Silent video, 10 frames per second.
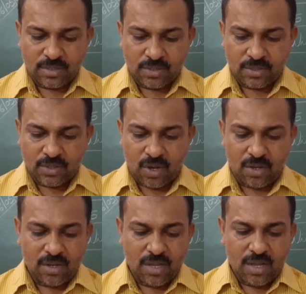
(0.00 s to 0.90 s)

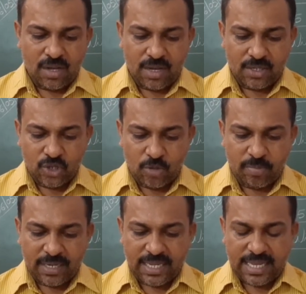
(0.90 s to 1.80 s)
saw
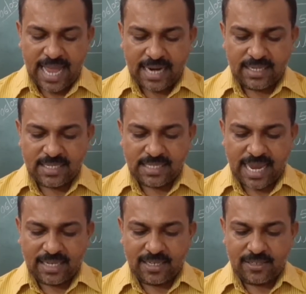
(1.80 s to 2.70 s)
nobody, and
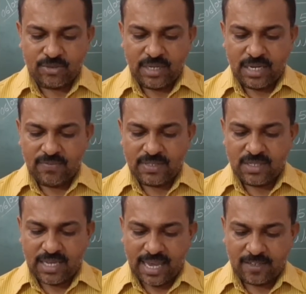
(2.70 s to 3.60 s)
decided to
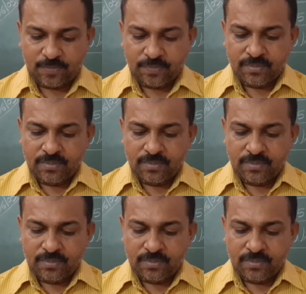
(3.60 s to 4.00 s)
investigate.